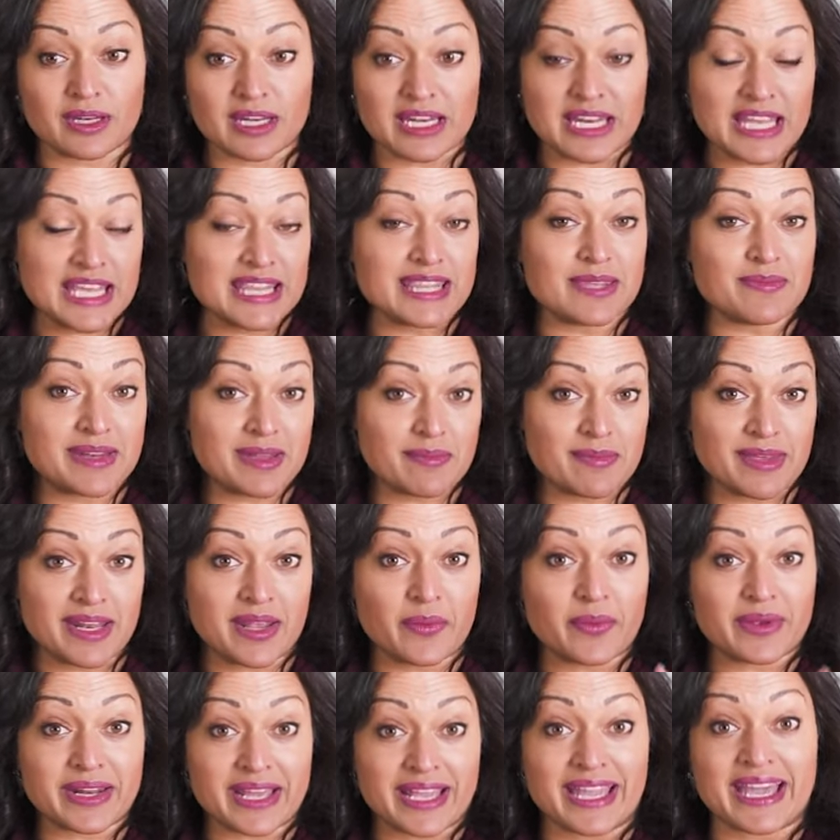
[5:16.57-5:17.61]
need them in a
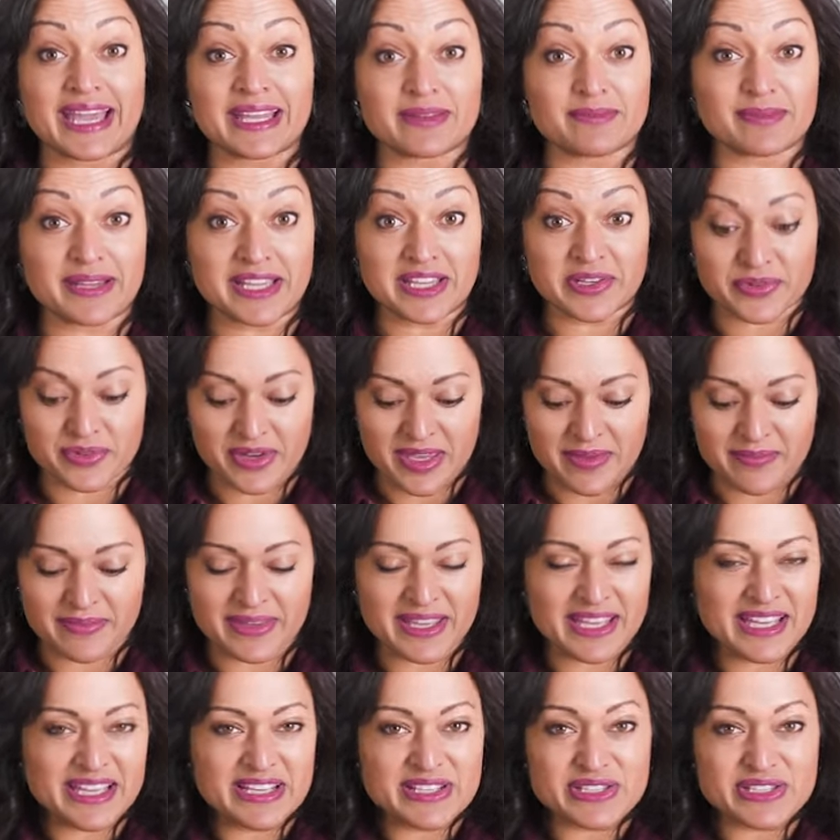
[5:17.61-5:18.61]
minute when I add my cream.